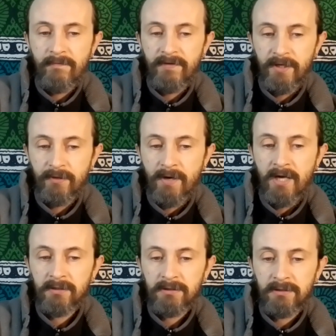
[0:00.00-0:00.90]
And figure
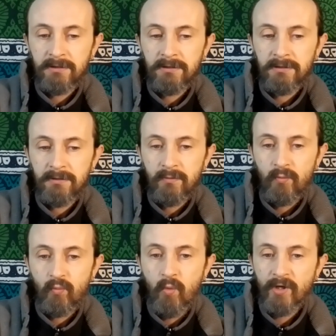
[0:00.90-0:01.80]
out
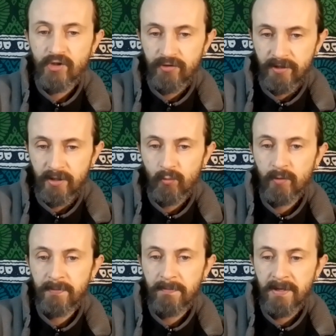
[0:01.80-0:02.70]
what you think
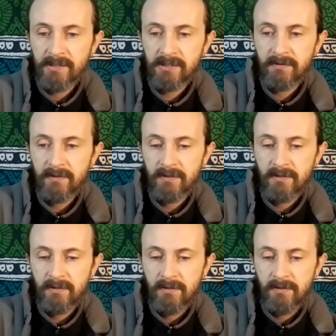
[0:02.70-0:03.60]
would be best
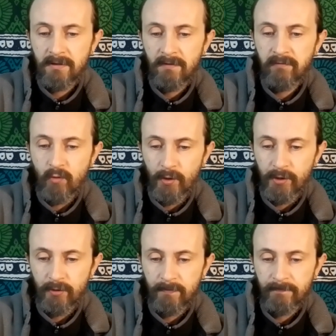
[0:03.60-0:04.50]
for
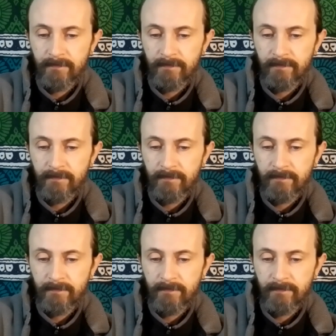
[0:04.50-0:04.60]
you.